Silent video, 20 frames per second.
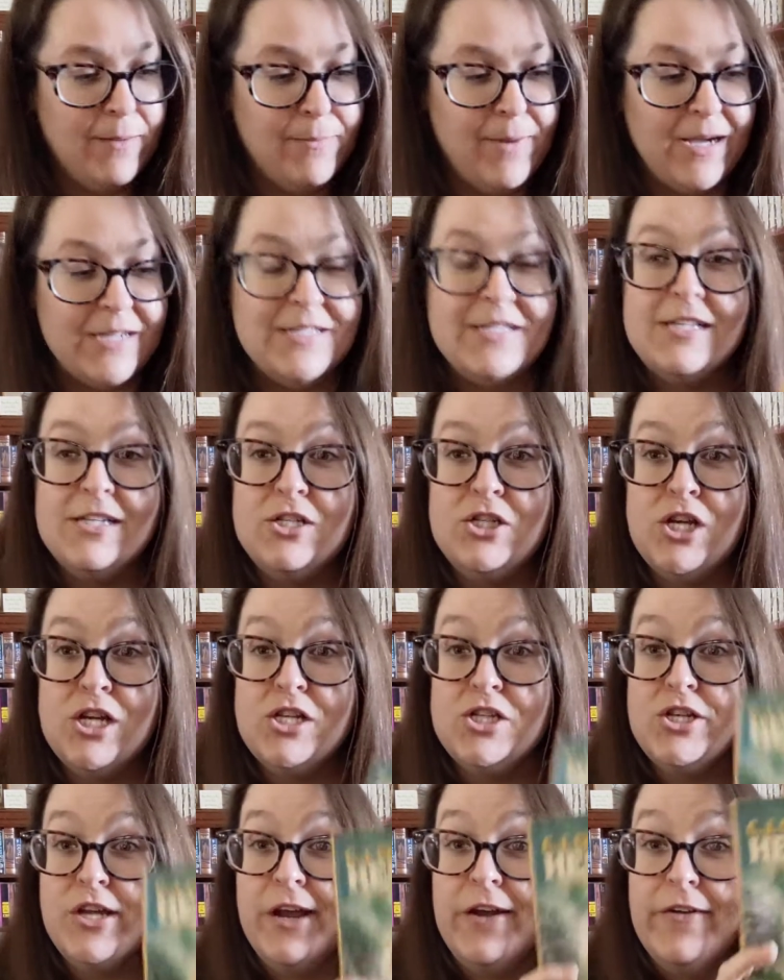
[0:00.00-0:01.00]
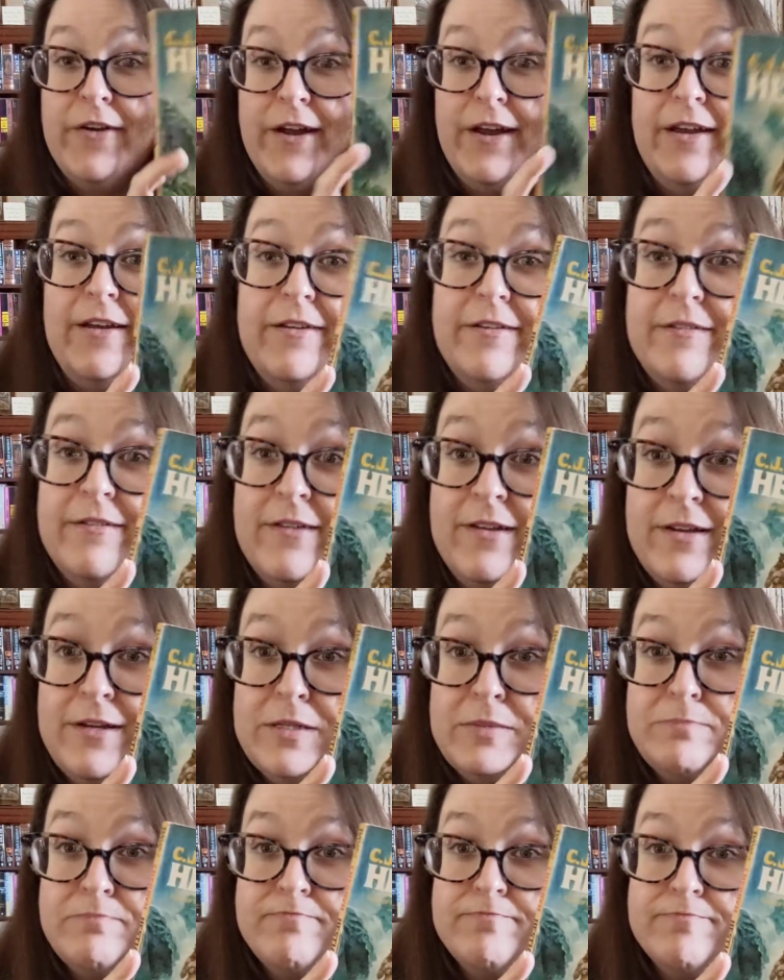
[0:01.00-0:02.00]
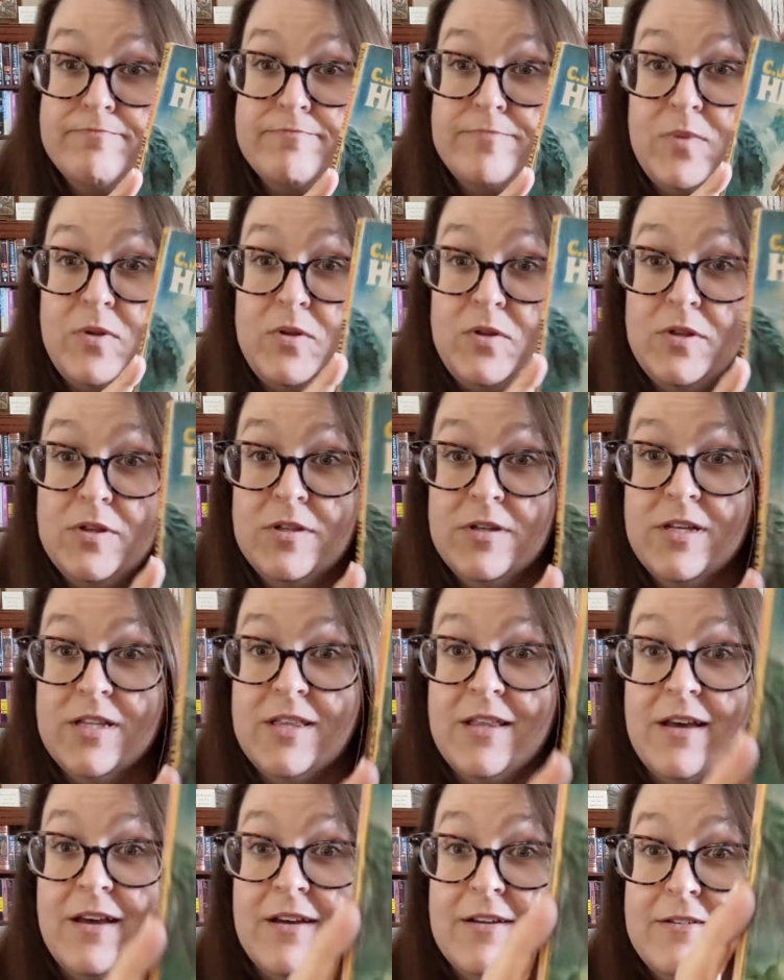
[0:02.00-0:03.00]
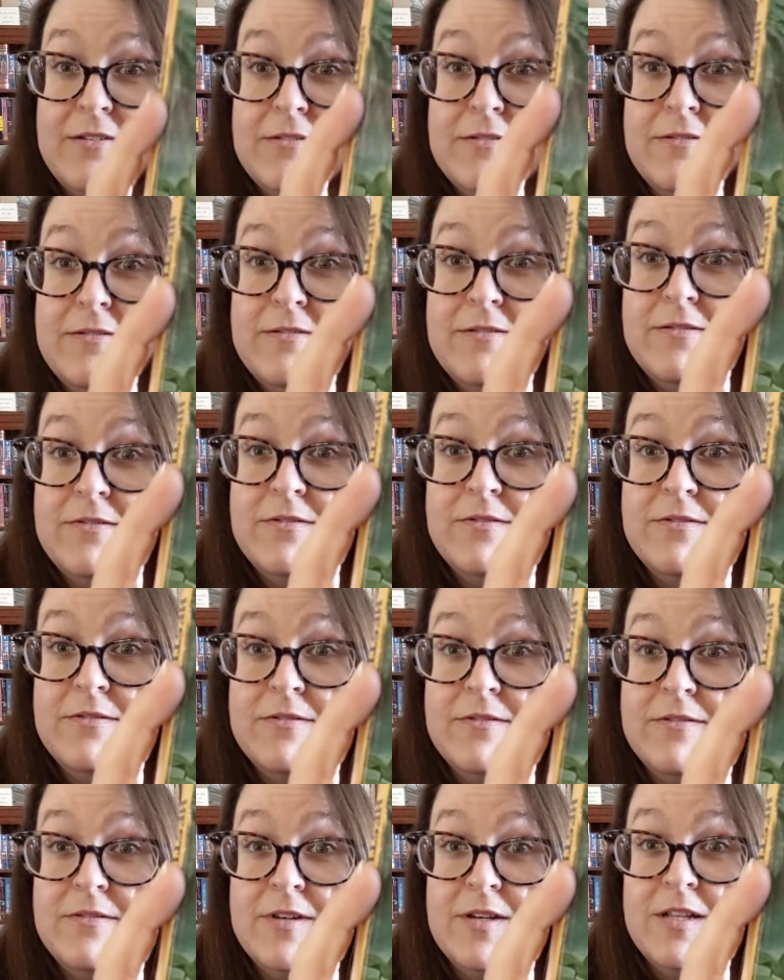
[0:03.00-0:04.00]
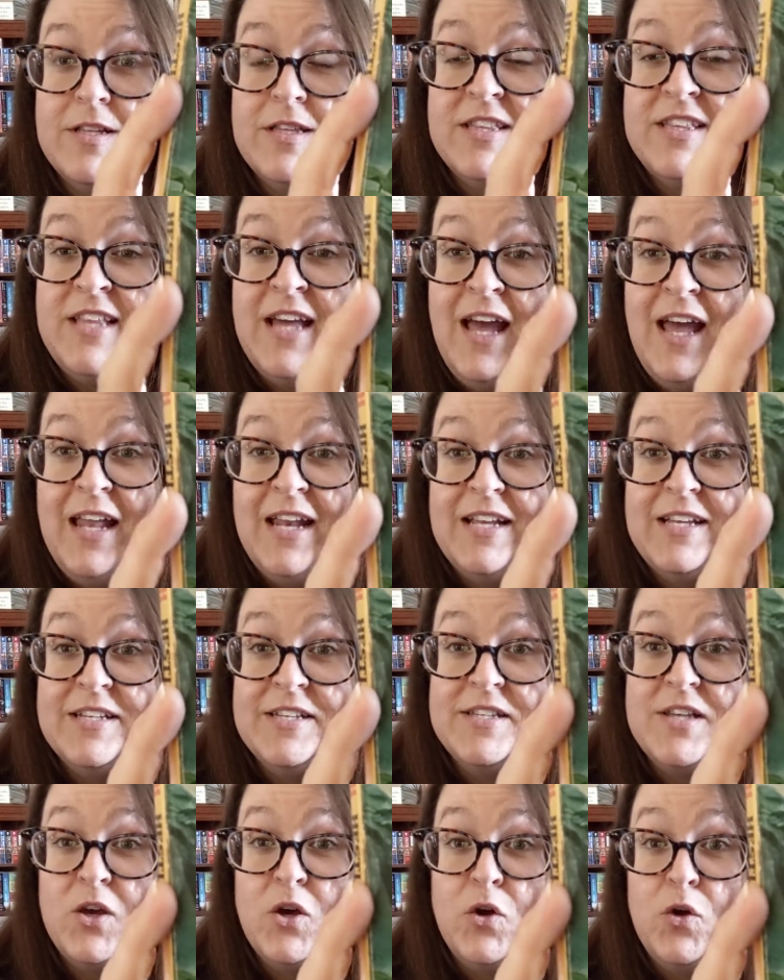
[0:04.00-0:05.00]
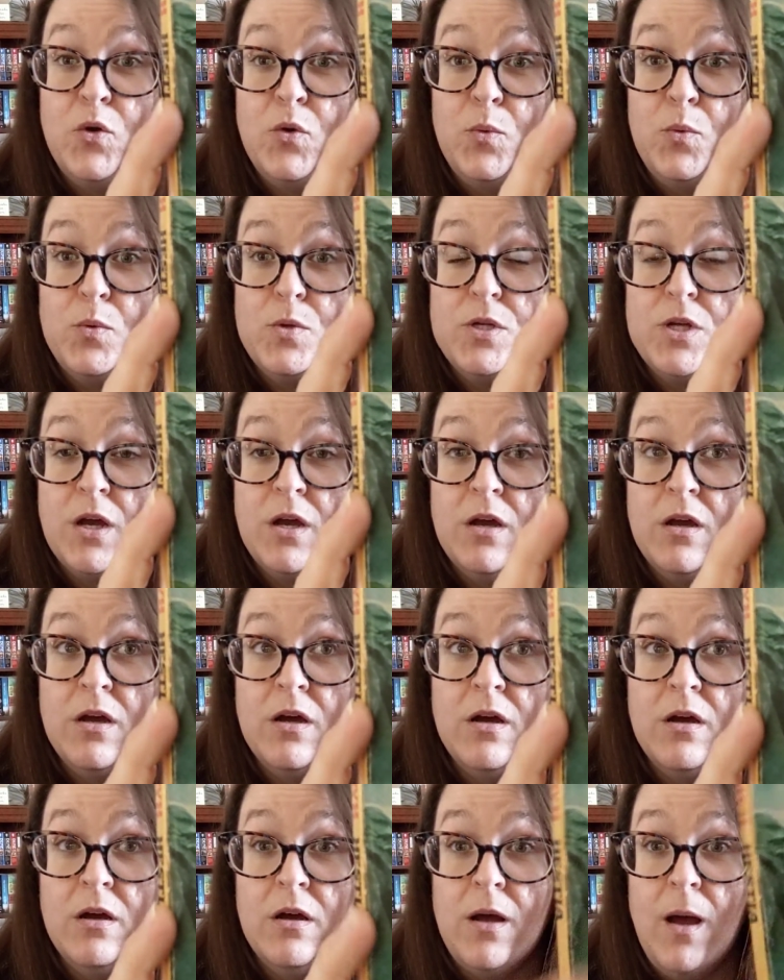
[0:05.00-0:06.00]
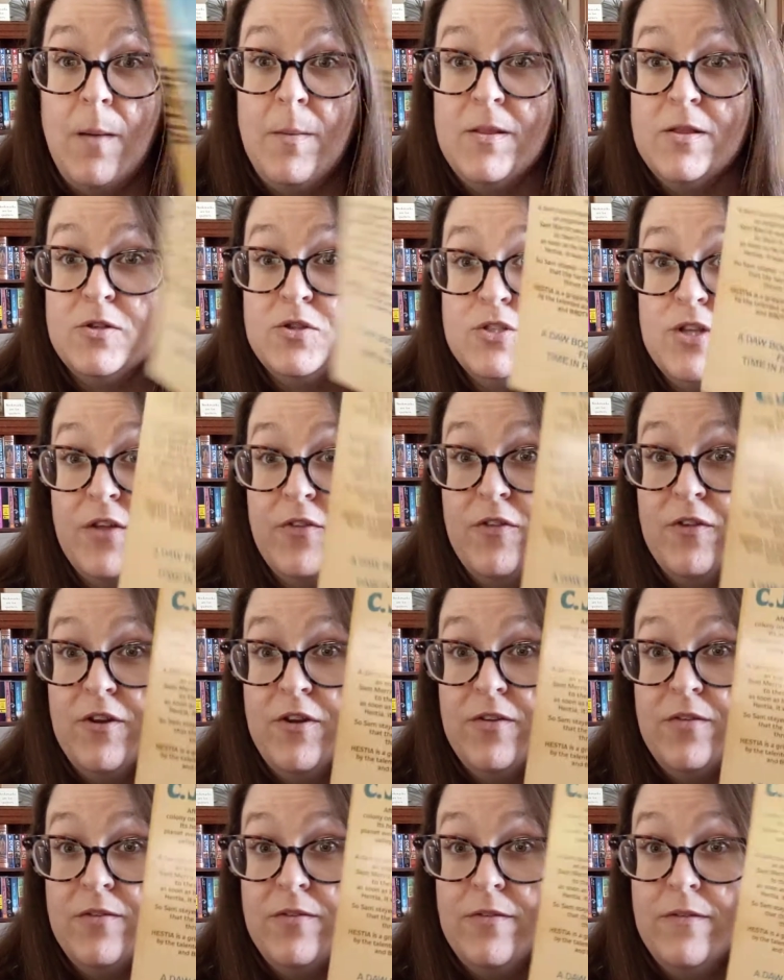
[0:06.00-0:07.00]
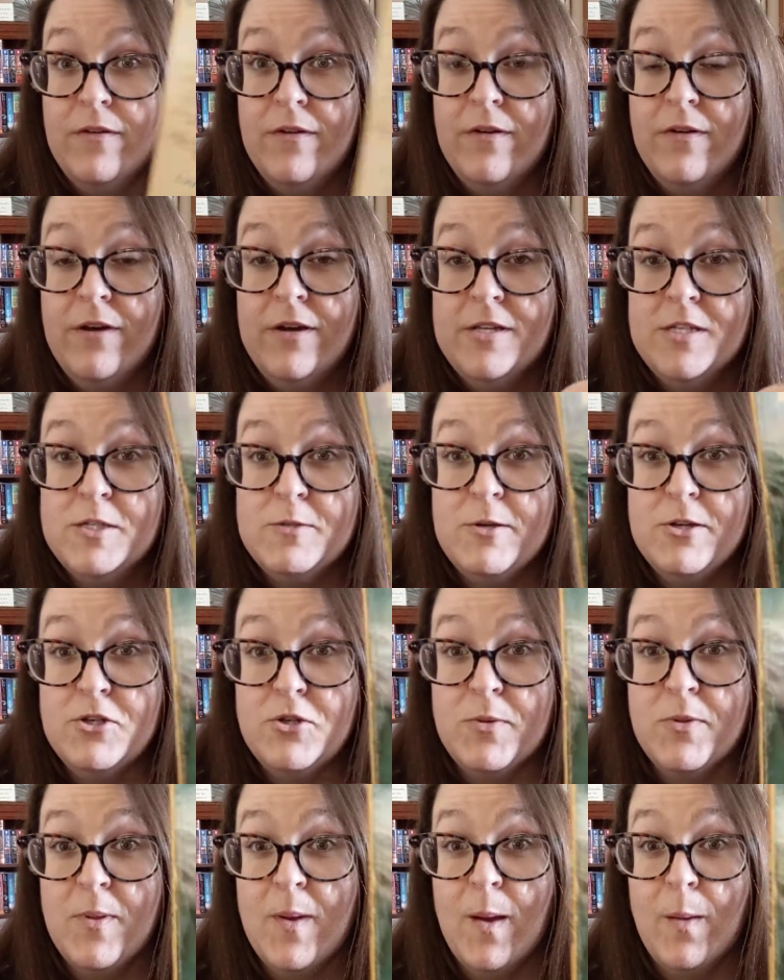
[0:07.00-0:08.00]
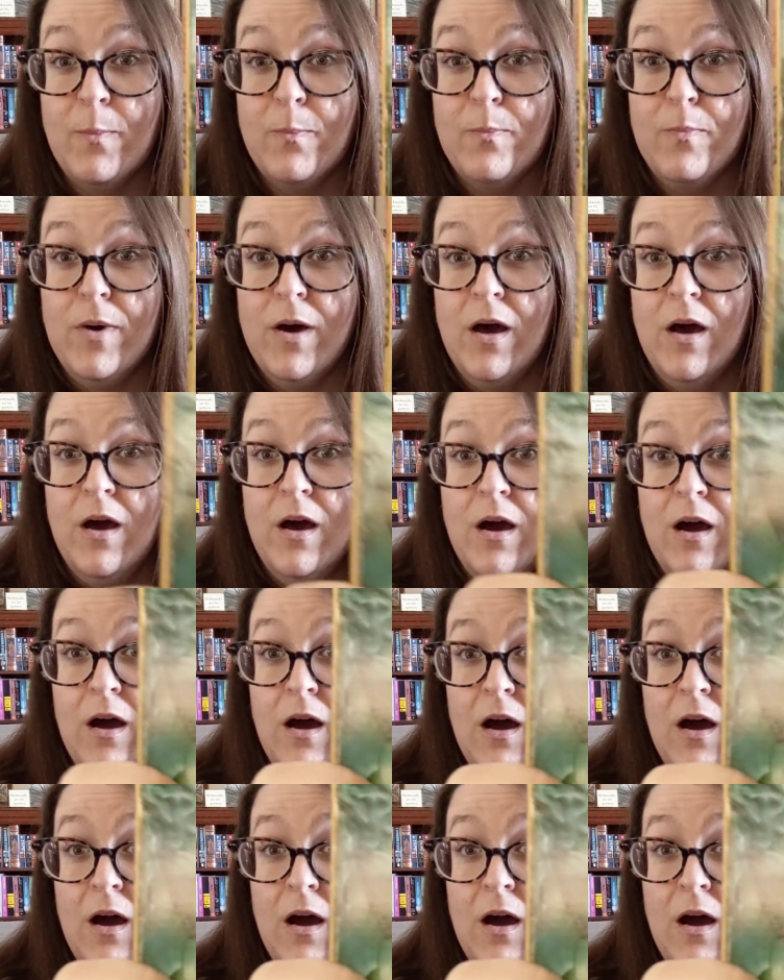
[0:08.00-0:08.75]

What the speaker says: by C.J. Cherryh. Look at that. That is a hoot. I mean, there's nothing special with that, but